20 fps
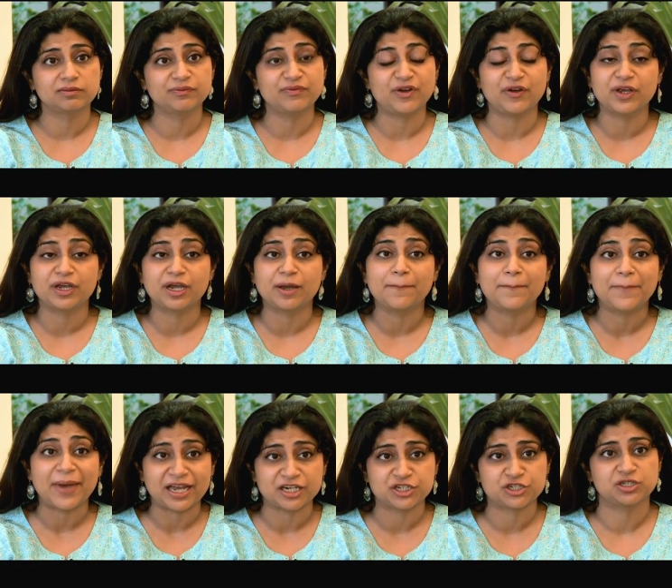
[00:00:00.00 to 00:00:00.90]
very
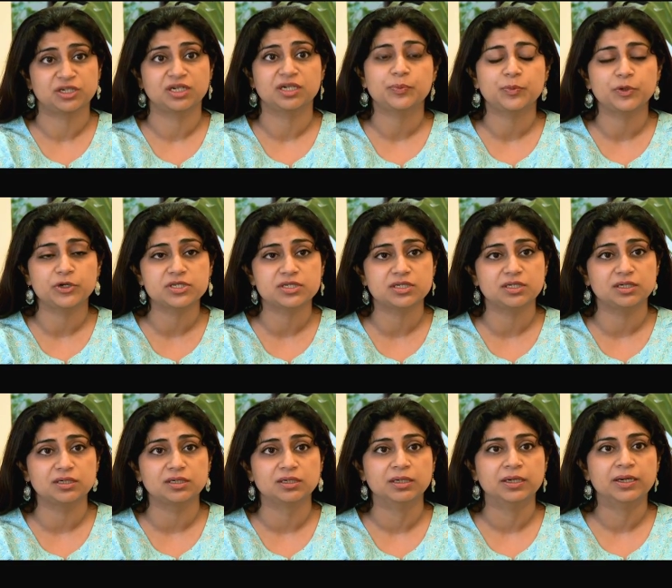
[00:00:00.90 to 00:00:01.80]
compassionate
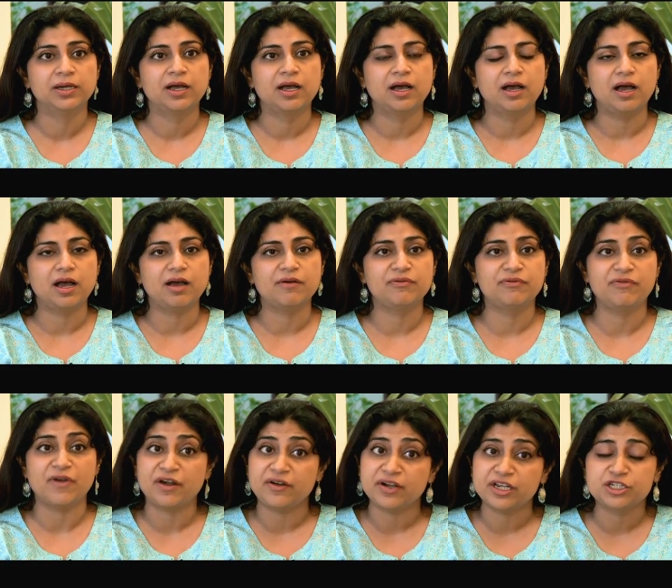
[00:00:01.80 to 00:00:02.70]
person, a
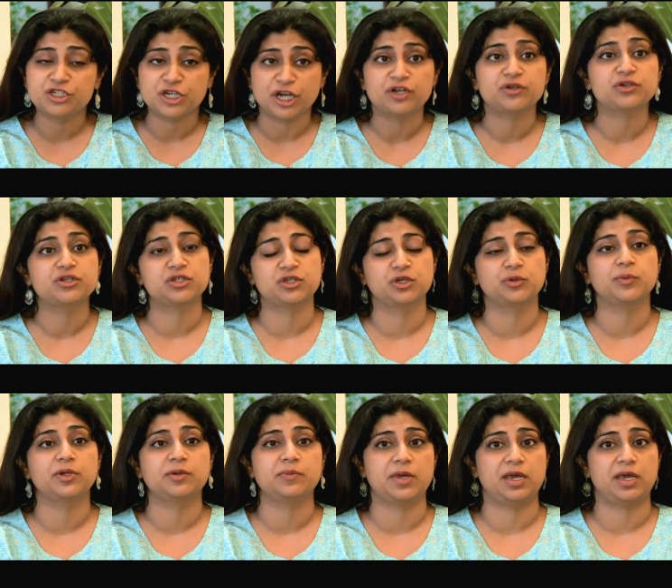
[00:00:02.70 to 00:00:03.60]
very generous human